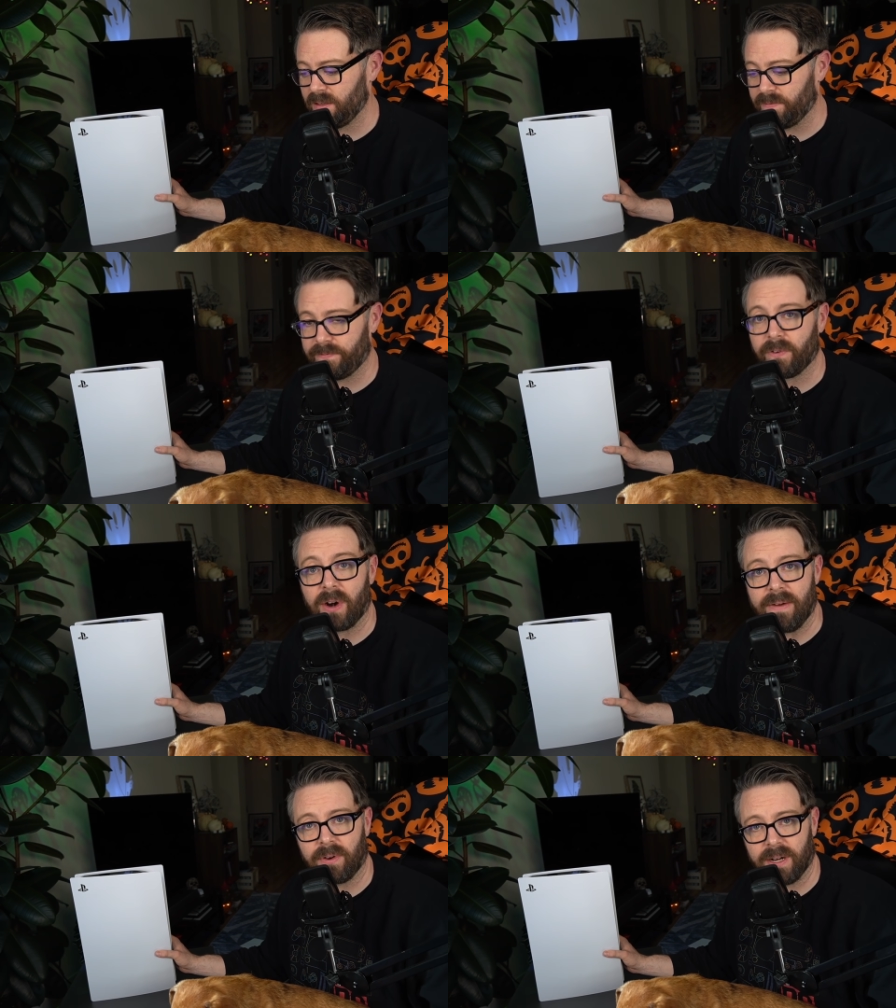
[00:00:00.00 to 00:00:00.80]

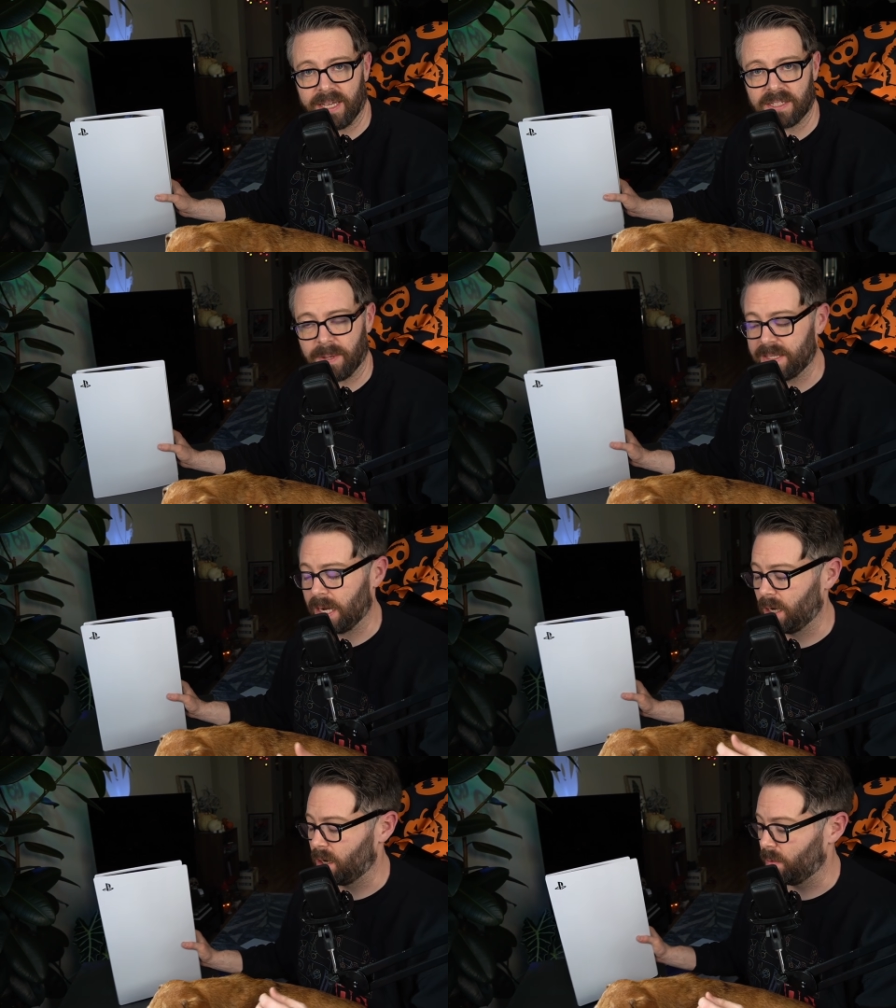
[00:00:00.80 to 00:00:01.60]
forever, and I guess my
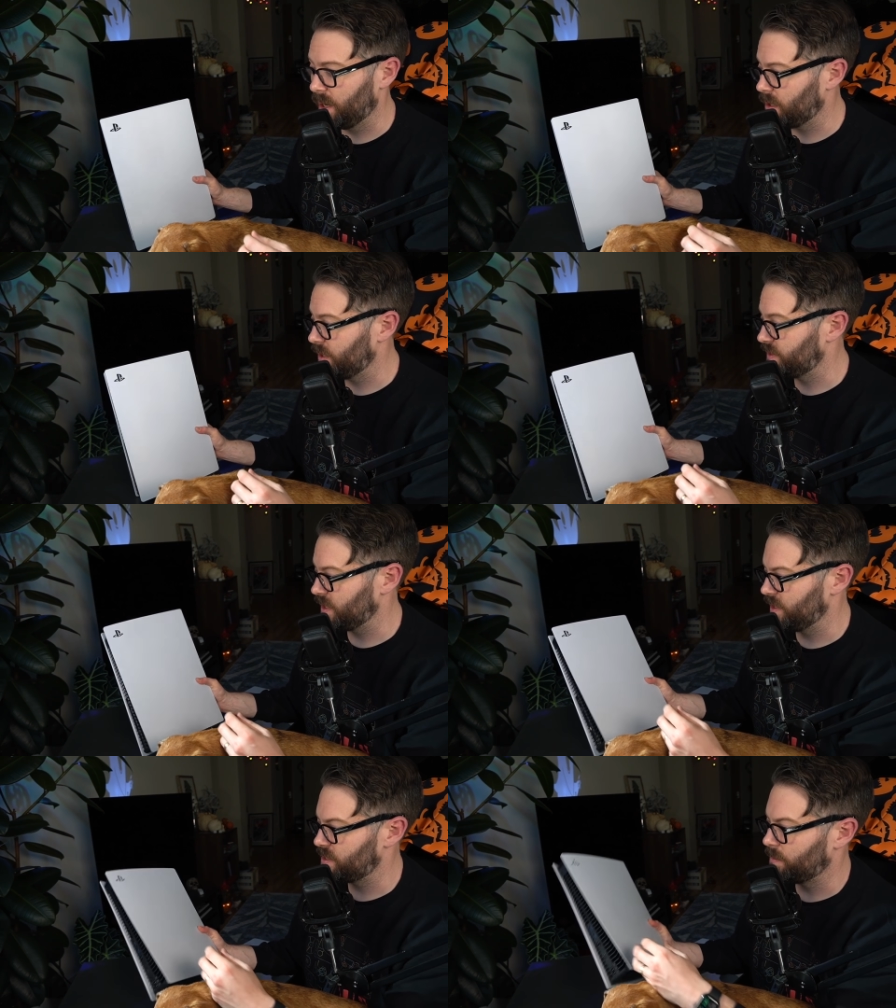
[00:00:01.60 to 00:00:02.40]
entire career in,
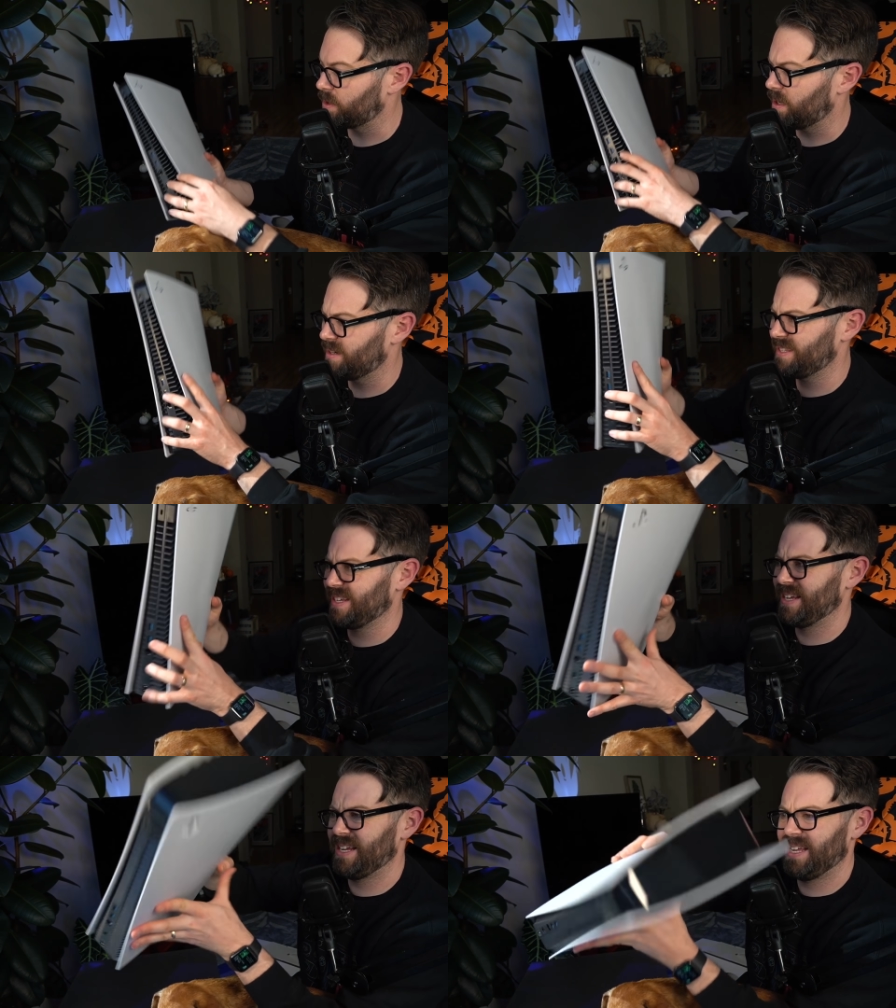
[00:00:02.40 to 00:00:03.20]
in some regards.
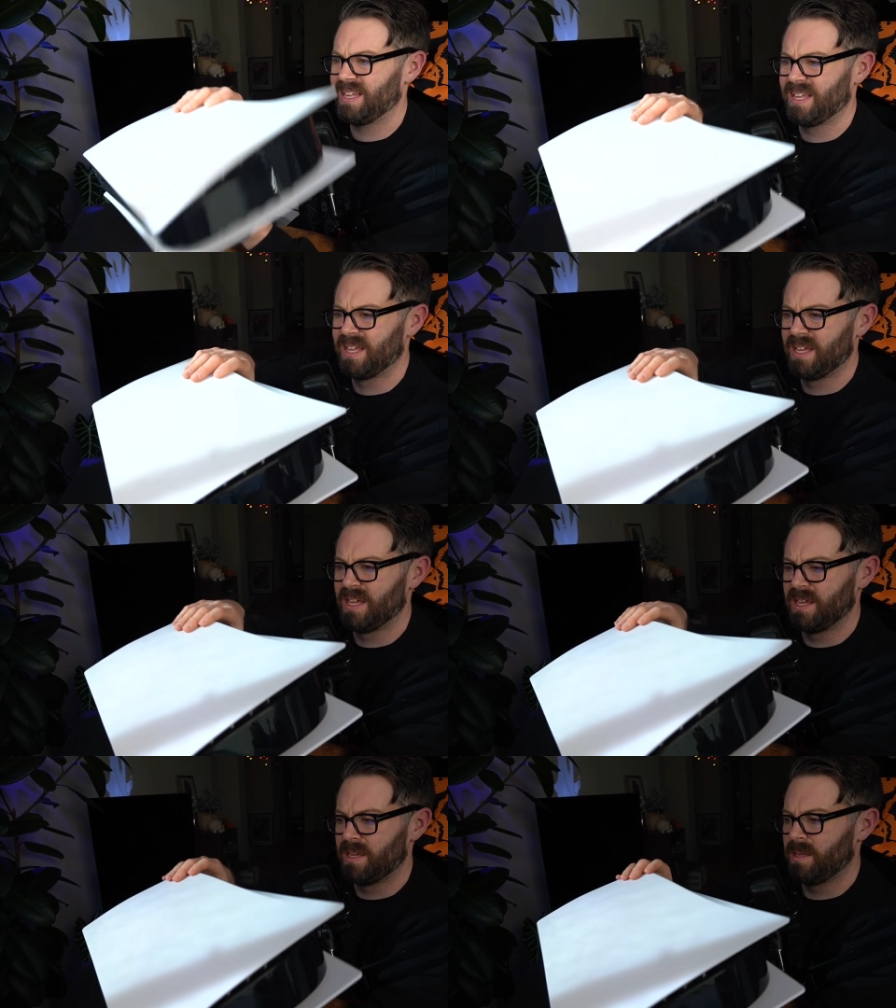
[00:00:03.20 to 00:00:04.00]

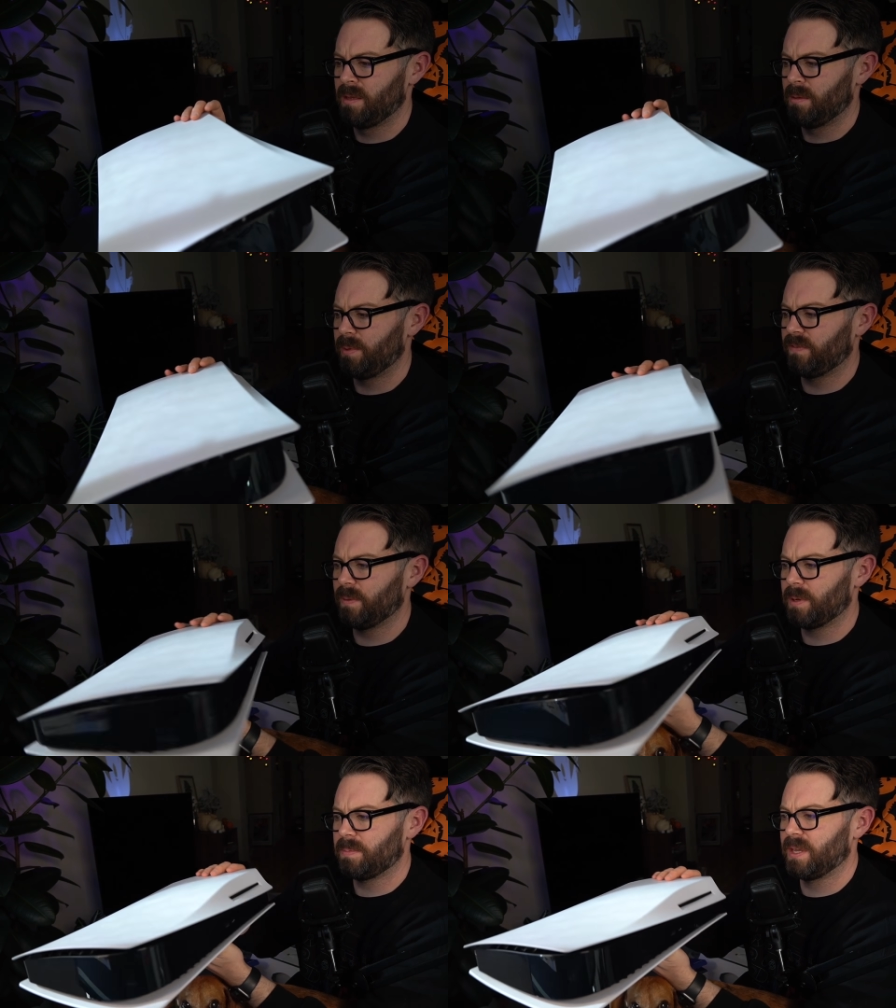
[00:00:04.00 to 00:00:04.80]
But you
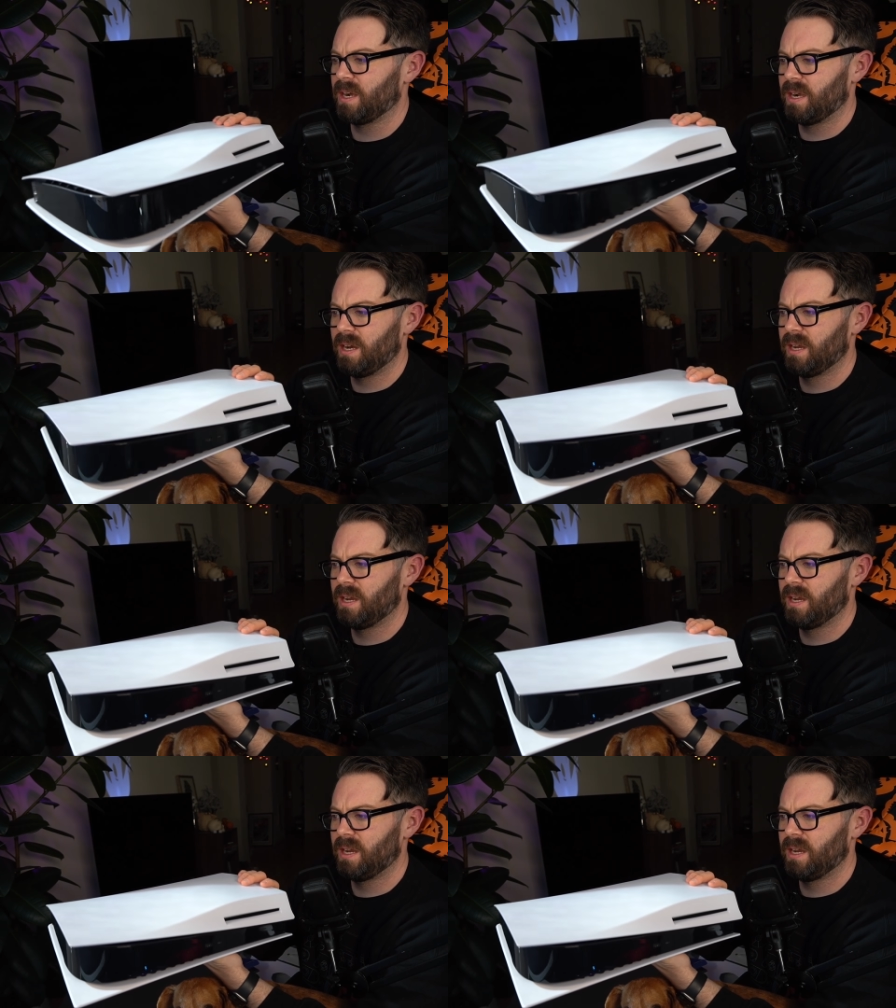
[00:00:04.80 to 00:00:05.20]
flip it up there.